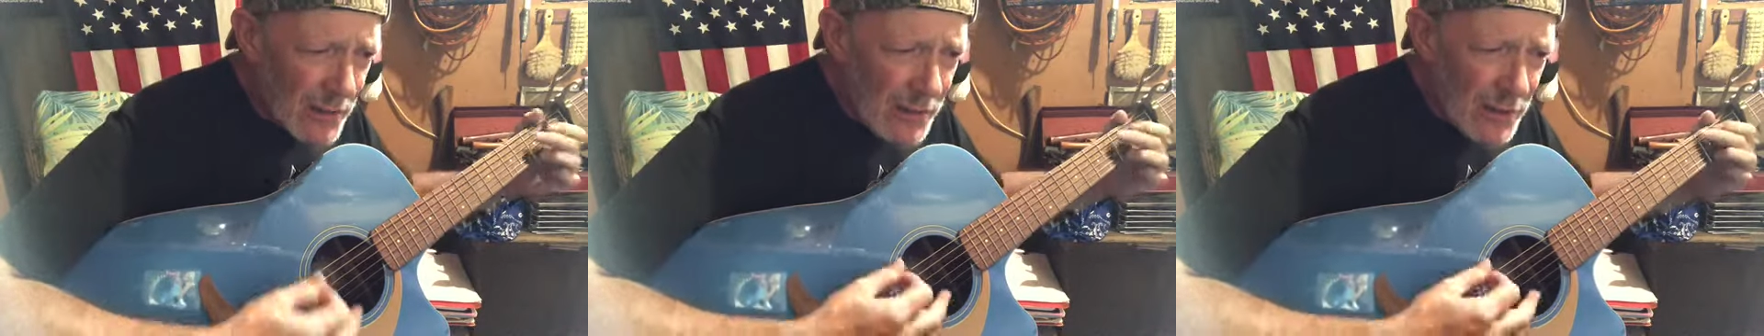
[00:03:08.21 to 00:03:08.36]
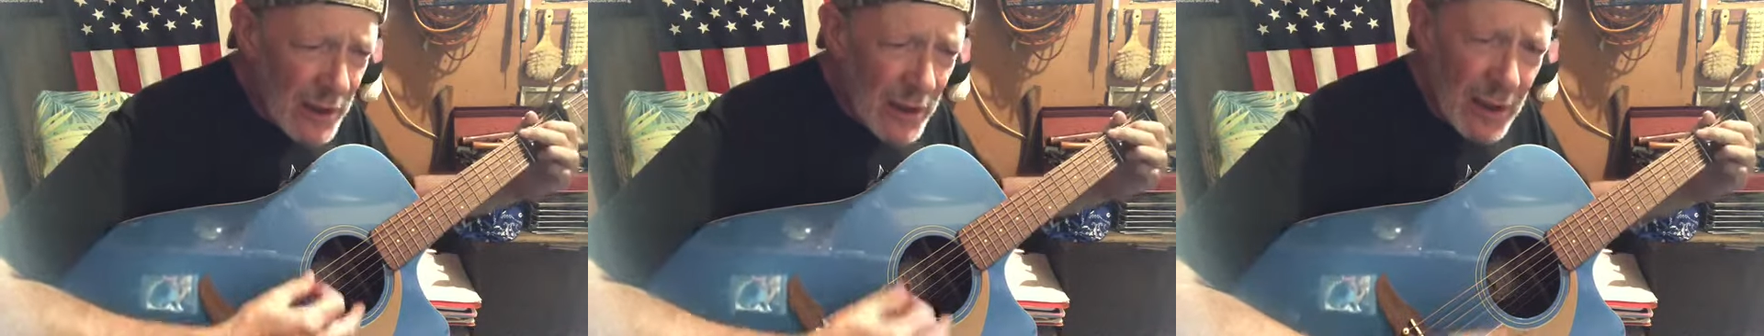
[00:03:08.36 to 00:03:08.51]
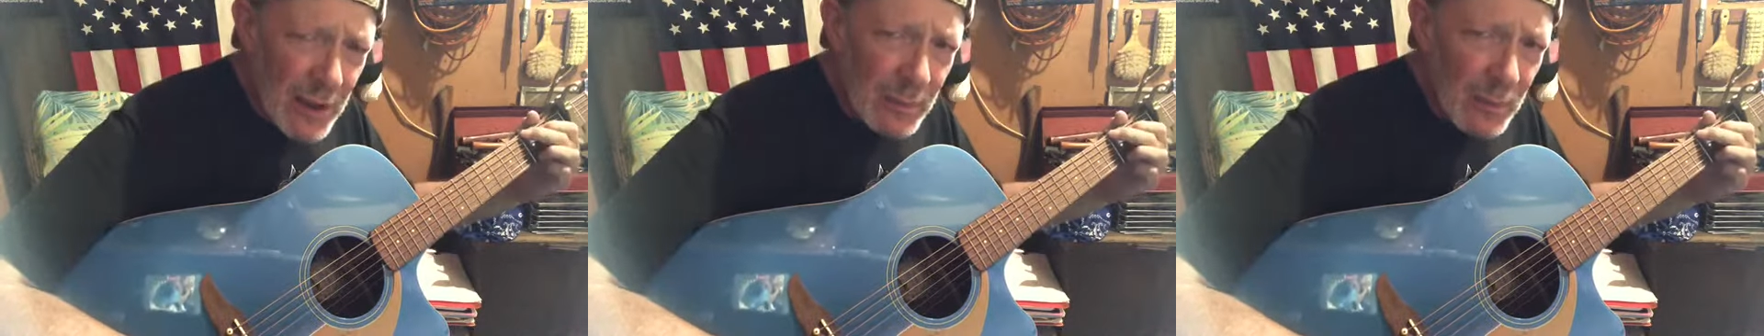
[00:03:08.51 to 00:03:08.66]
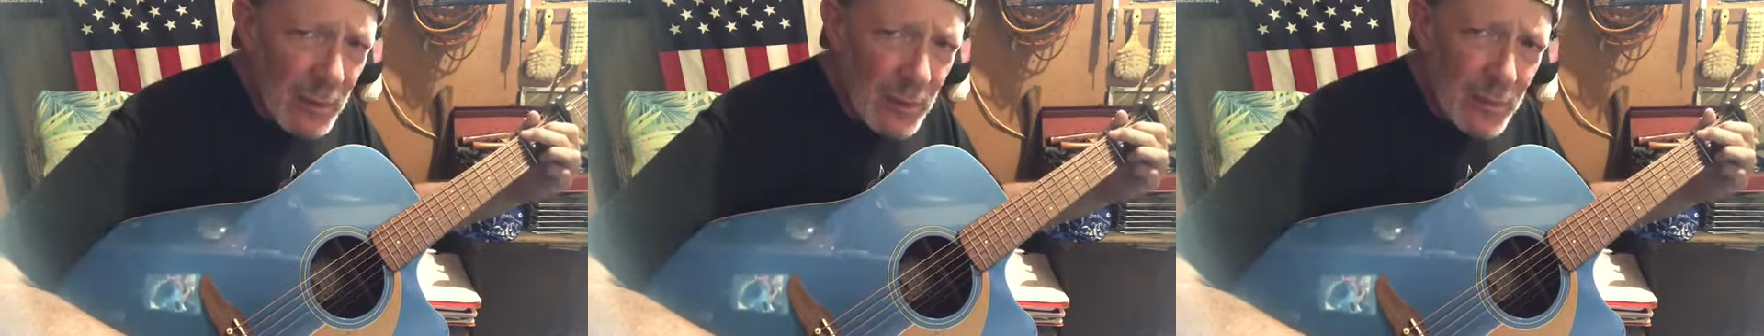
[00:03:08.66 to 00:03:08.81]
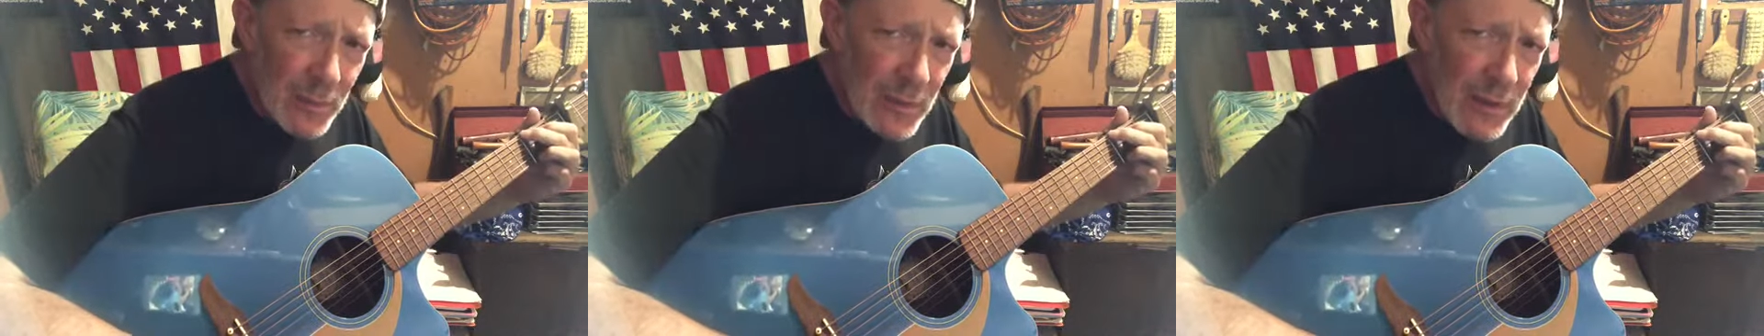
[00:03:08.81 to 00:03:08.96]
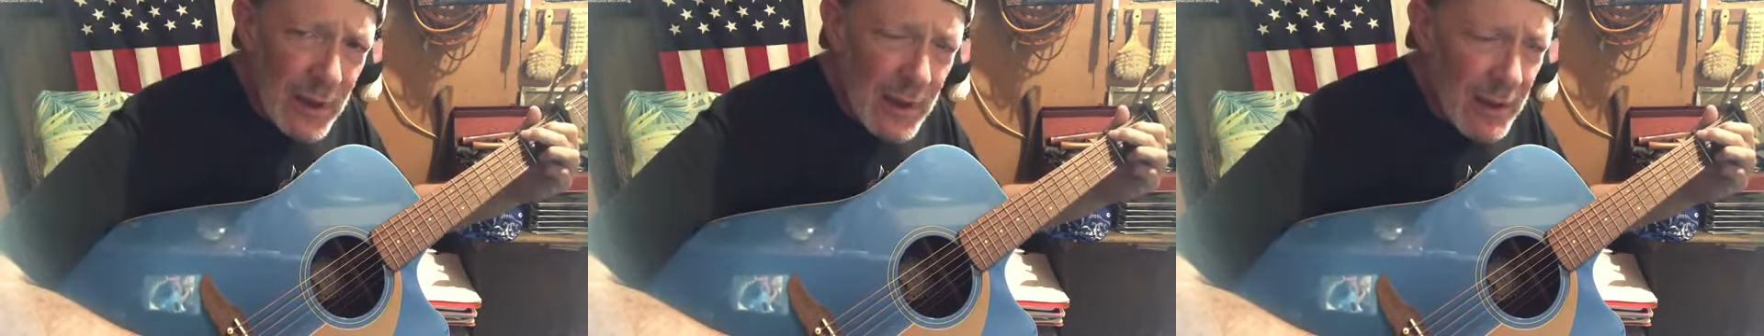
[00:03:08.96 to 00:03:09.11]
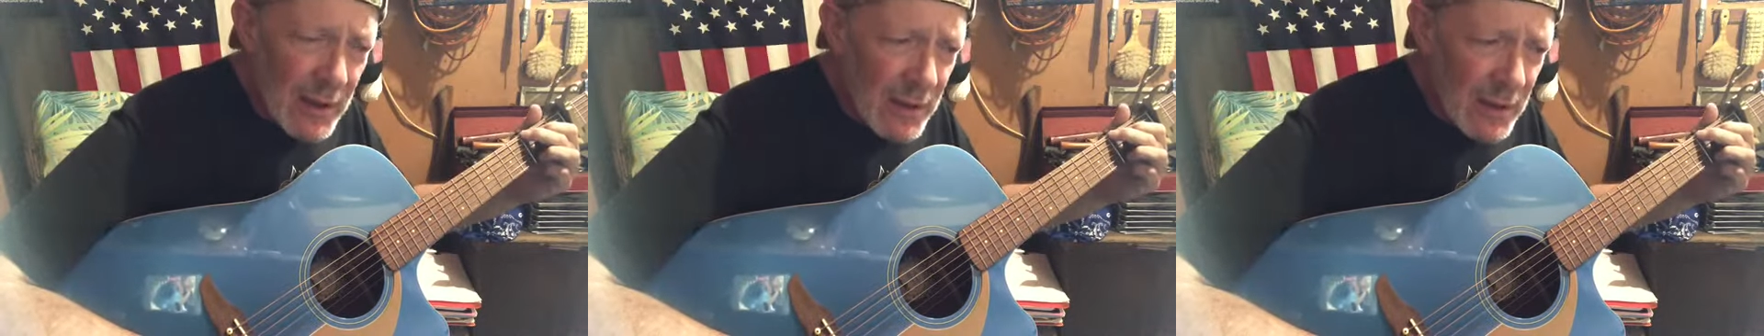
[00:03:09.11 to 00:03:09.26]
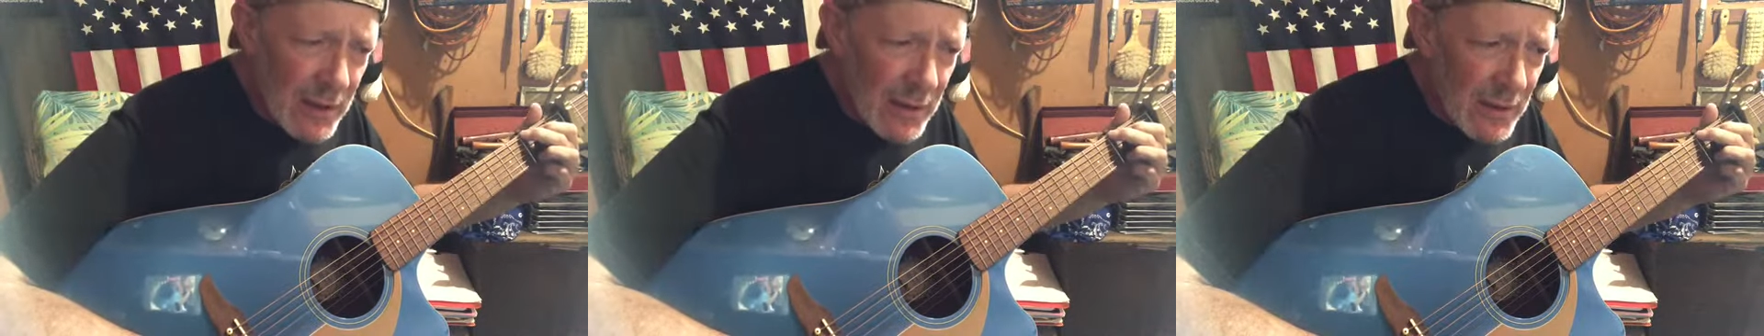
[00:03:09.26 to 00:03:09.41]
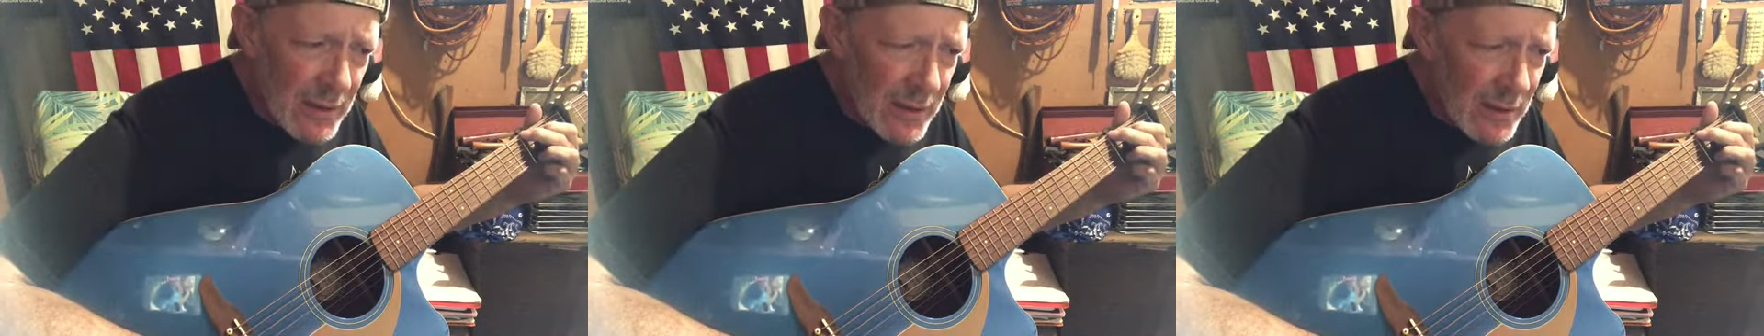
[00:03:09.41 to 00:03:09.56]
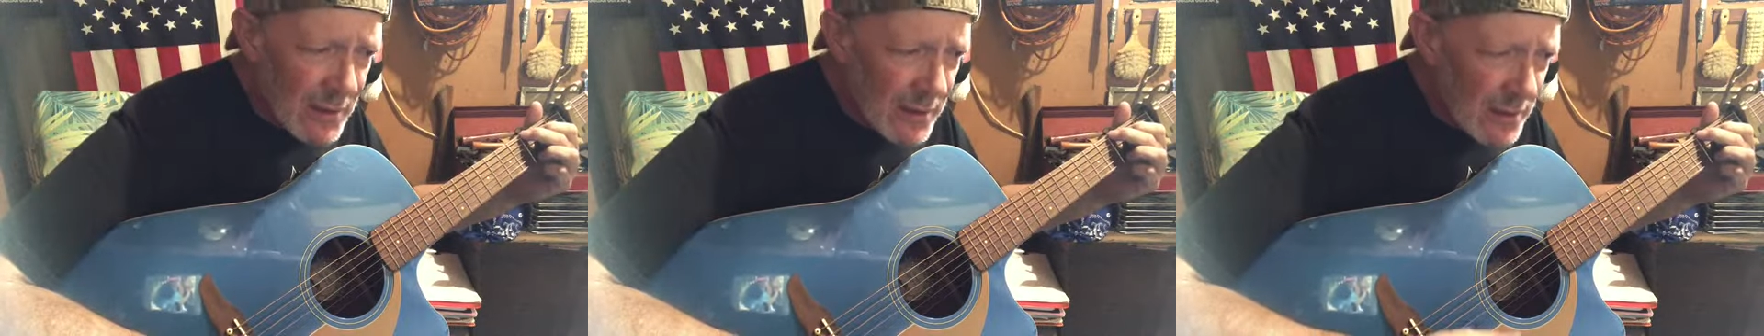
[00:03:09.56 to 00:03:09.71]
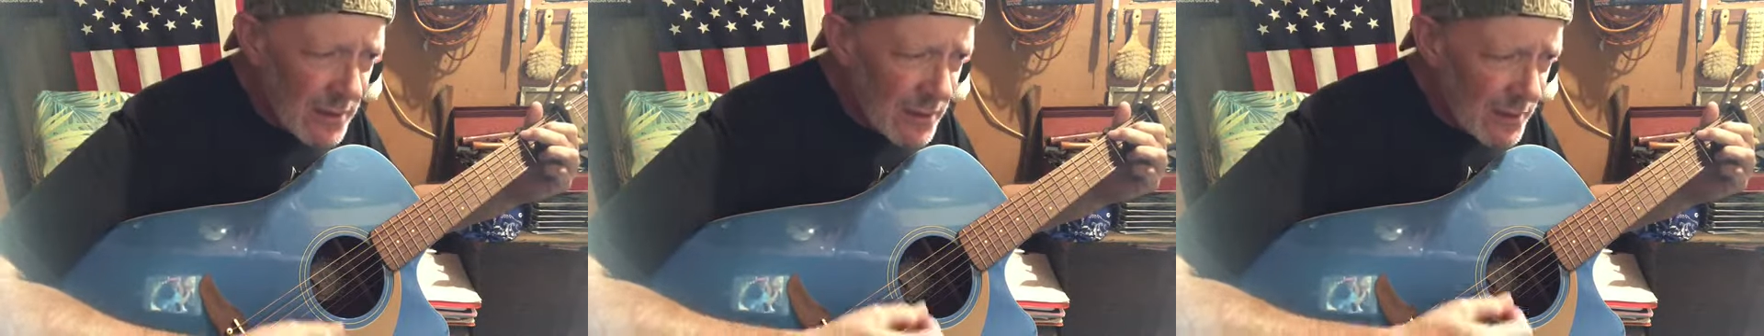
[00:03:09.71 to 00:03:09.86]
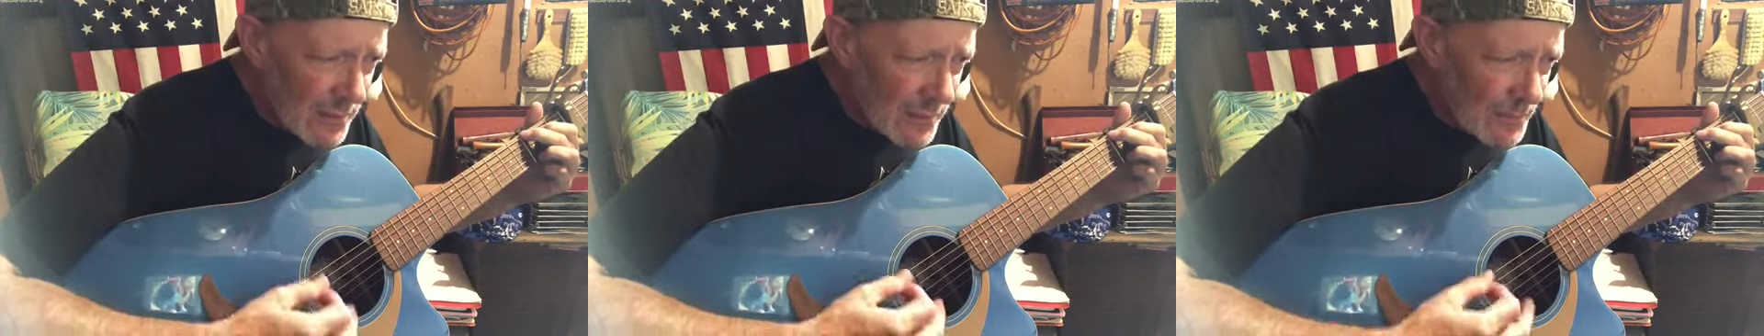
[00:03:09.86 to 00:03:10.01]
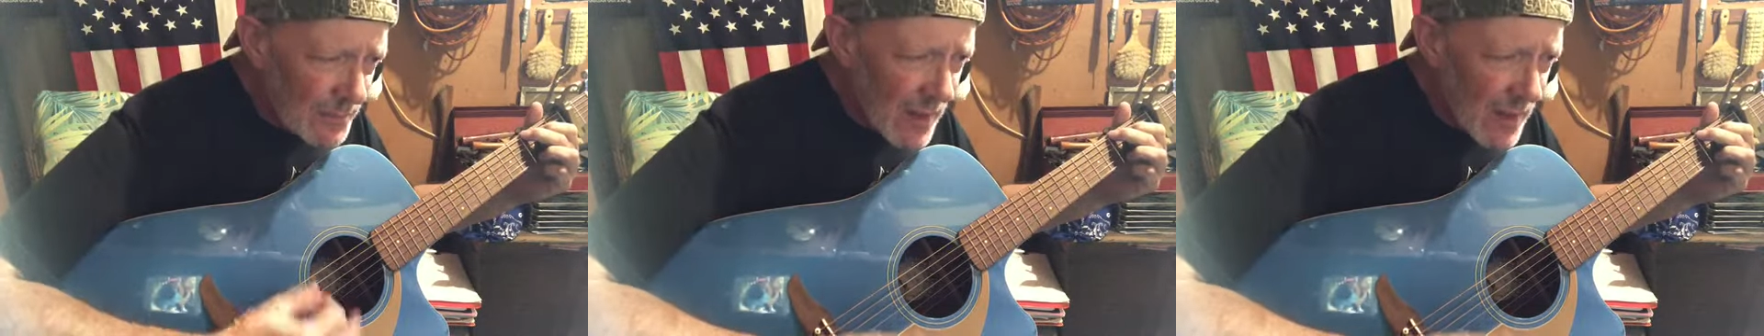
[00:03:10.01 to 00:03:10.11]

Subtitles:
double bed,